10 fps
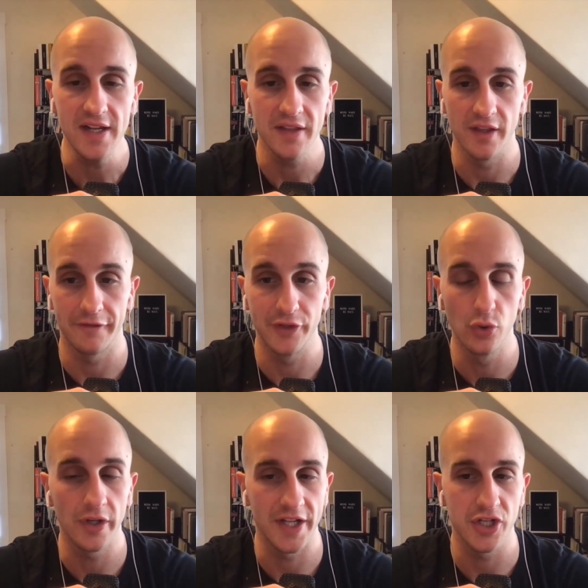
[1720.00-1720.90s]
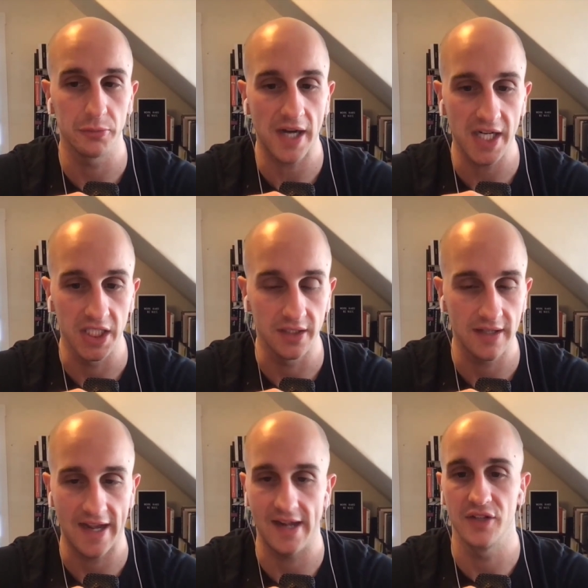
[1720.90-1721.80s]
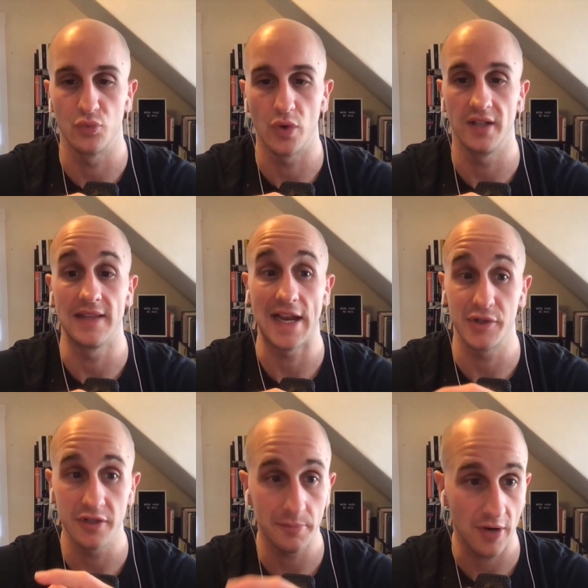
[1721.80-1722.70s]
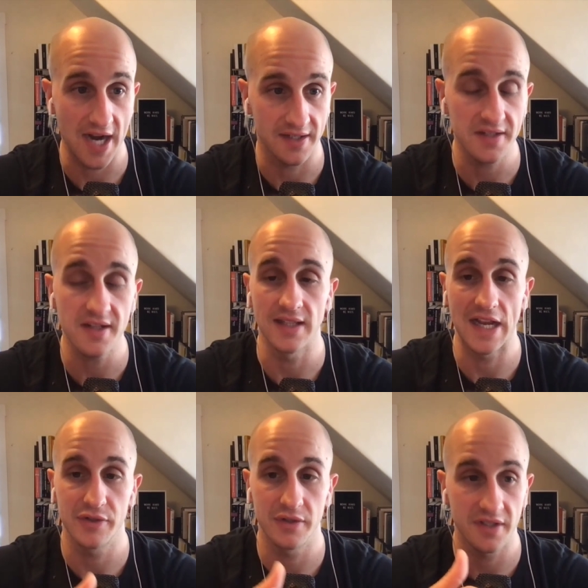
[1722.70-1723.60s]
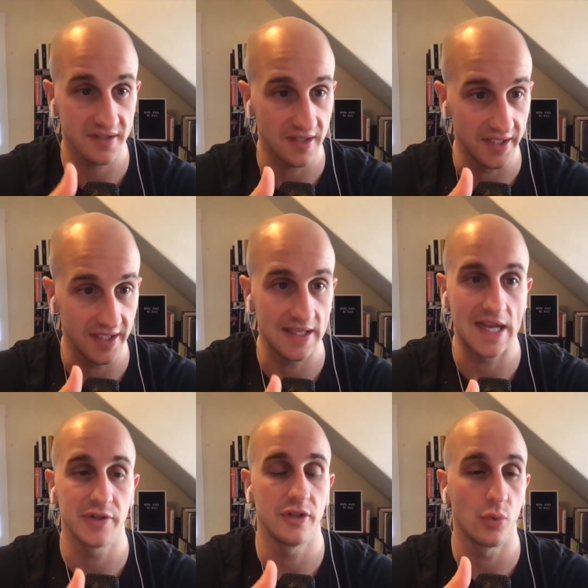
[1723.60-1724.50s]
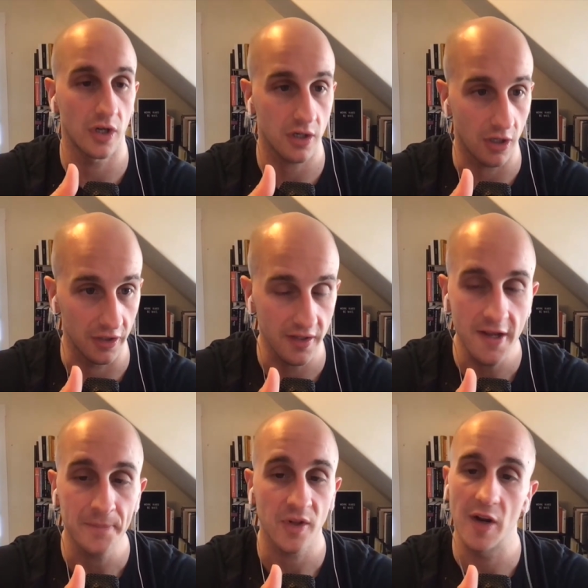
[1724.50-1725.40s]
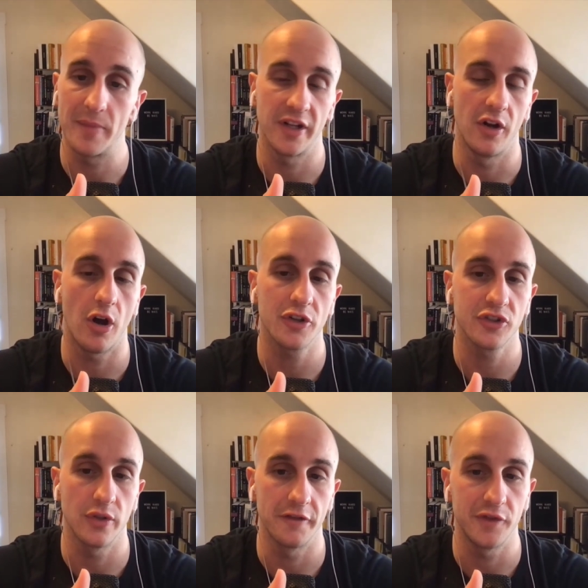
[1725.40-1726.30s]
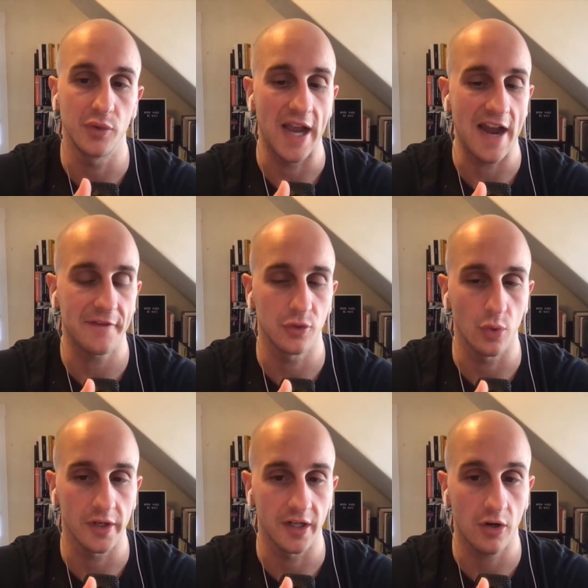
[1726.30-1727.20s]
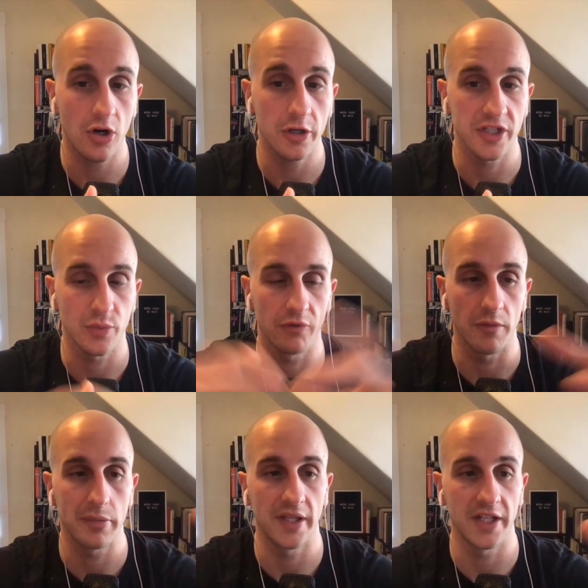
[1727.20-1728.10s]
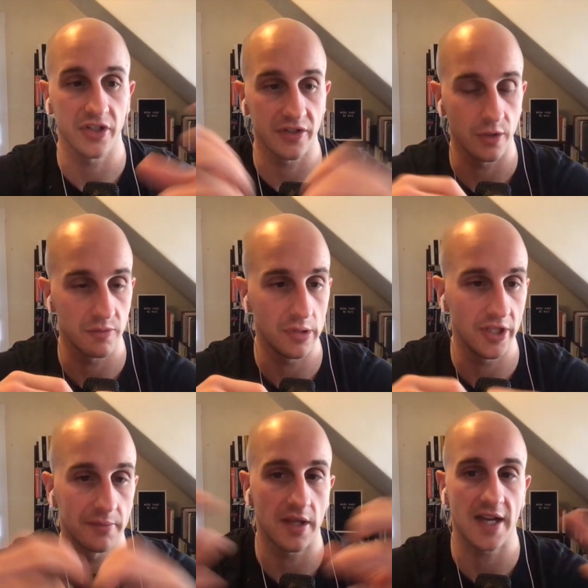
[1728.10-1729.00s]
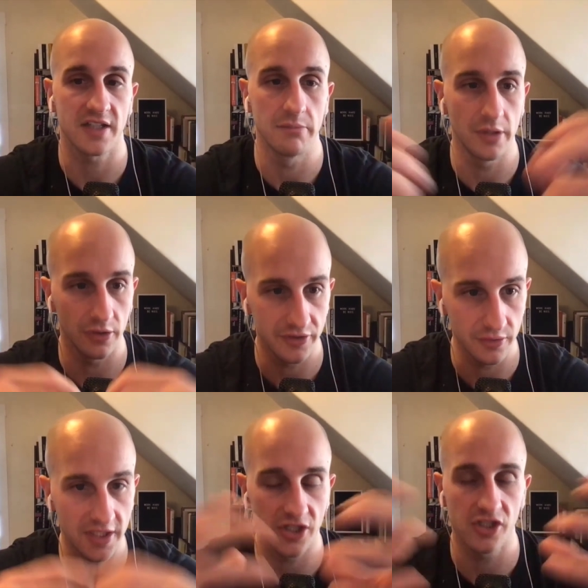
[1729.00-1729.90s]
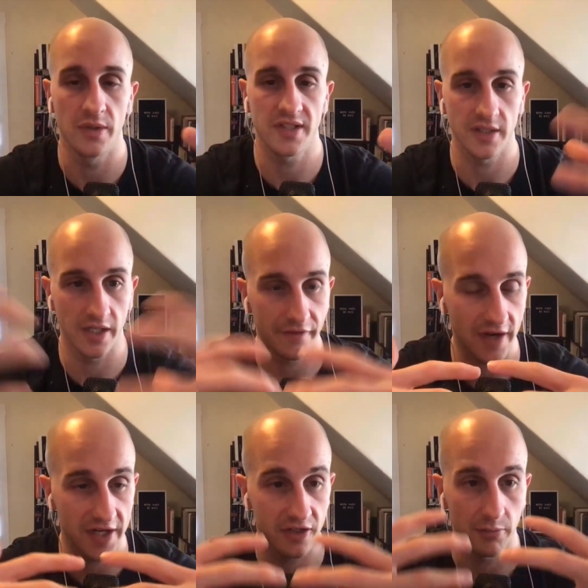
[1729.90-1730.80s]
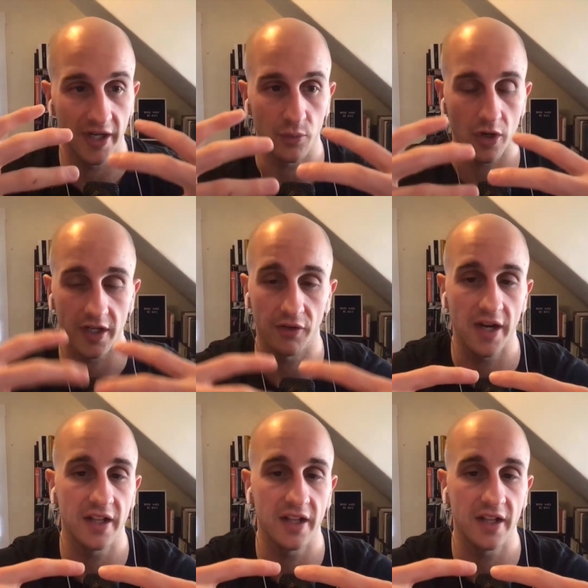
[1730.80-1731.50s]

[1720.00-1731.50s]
The fuel in your body is what allows you to practice, allows you to study, allows you to work hard, right? But it also, the fuel after working hard is what replenishes those building blocks and builds new tissue and solidifies your brain working, right?